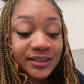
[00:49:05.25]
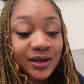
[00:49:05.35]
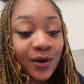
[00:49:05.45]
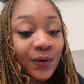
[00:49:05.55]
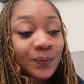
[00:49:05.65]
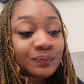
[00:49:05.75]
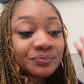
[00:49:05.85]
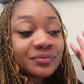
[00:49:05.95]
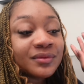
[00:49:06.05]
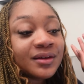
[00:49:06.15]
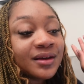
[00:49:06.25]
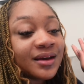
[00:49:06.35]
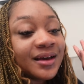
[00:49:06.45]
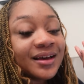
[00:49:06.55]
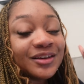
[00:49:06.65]
So
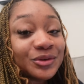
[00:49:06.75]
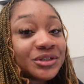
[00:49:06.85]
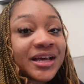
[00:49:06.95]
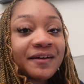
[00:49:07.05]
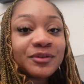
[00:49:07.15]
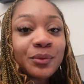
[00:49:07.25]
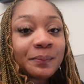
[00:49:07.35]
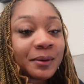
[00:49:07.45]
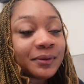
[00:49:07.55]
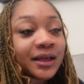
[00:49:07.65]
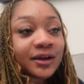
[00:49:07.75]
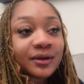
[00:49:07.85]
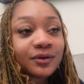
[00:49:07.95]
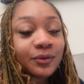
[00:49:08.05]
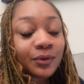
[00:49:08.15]
you just have to remember that
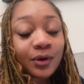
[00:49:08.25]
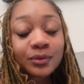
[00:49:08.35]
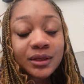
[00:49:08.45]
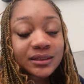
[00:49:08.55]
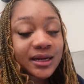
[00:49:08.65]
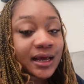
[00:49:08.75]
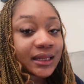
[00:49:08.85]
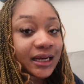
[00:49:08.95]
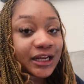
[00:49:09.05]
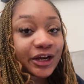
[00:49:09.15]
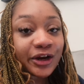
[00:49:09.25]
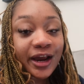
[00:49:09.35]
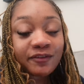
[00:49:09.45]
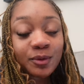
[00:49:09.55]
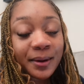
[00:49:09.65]
growth is not linear.
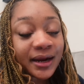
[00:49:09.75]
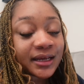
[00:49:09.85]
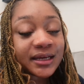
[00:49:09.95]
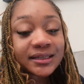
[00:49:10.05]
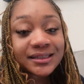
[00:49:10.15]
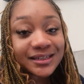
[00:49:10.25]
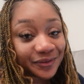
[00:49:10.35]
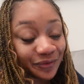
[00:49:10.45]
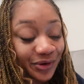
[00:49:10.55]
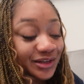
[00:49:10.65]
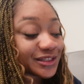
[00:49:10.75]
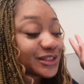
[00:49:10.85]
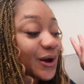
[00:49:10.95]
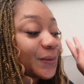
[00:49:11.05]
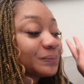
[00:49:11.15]
Everybody is different.
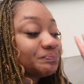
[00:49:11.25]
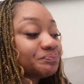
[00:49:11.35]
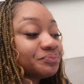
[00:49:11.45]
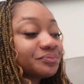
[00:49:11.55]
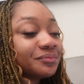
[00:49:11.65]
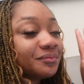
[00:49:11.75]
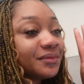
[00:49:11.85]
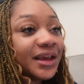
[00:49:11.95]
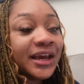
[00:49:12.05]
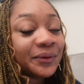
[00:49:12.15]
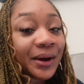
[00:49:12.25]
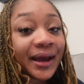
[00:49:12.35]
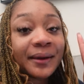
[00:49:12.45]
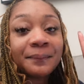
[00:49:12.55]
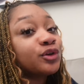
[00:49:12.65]
So
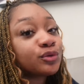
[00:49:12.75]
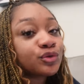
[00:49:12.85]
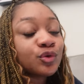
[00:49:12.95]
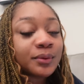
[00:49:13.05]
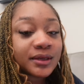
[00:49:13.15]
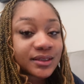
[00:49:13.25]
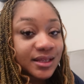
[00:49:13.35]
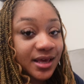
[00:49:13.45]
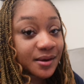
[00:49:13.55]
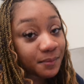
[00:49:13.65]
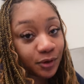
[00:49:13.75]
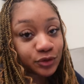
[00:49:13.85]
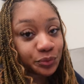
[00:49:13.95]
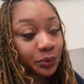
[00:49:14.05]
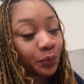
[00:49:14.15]
anyway, YouTube is the
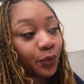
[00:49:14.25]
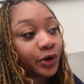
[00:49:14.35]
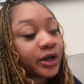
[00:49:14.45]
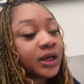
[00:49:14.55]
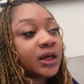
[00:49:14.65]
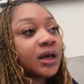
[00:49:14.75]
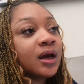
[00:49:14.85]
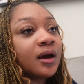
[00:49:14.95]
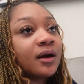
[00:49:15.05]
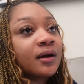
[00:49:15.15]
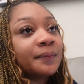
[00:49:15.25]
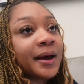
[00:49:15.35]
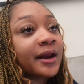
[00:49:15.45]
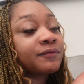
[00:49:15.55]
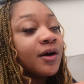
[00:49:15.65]
most rewarding
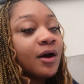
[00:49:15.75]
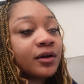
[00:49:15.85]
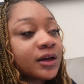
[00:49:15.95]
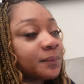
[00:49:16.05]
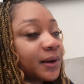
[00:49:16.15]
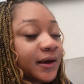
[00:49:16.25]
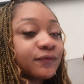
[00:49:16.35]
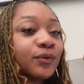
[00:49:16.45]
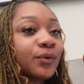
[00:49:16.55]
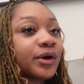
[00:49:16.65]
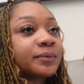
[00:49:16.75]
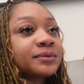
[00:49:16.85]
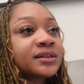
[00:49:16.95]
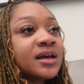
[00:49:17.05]
out of all of the platforms.